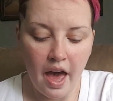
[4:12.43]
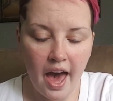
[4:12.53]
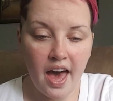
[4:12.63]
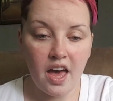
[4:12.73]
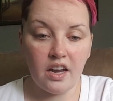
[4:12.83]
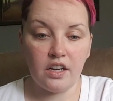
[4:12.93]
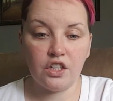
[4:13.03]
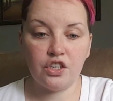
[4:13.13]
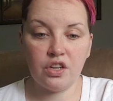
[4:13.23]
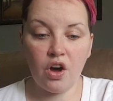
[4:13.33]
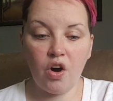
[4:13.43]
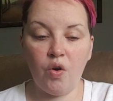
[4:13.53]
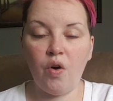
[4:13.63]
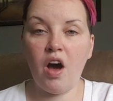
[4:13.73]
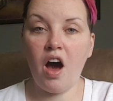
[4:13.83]
And
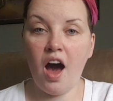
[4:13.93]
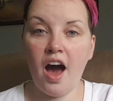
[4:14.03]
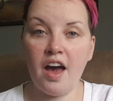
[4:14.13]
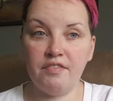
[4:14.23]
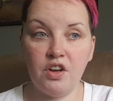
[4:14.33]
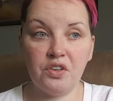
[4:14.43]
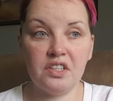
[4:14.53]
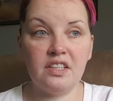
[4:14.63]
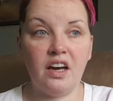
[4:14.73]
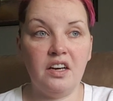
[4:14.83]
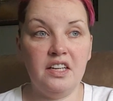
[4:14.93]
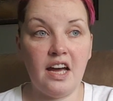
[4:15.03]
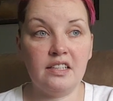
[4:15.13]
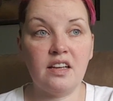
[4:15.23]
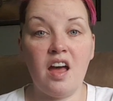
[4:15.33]
so I've noticed that,
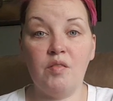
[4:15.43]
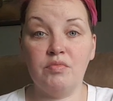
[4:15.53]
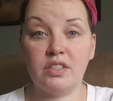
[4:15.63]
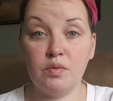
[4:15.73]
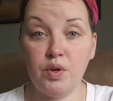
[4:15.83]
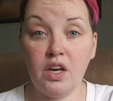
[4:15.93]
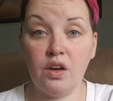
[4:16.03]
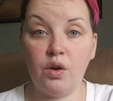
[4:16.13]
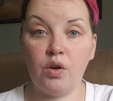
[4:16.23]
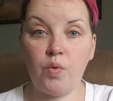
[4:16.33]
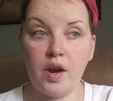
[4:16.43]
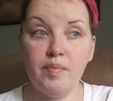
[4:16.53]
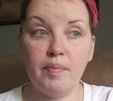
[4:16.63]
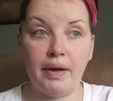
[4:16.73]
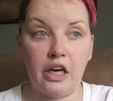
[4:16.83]
yes, I am sleeping quite a
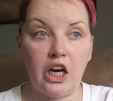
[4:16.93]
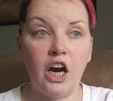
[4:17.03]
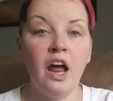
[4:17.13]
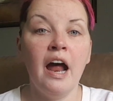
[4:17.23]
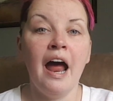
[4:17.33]
bit better,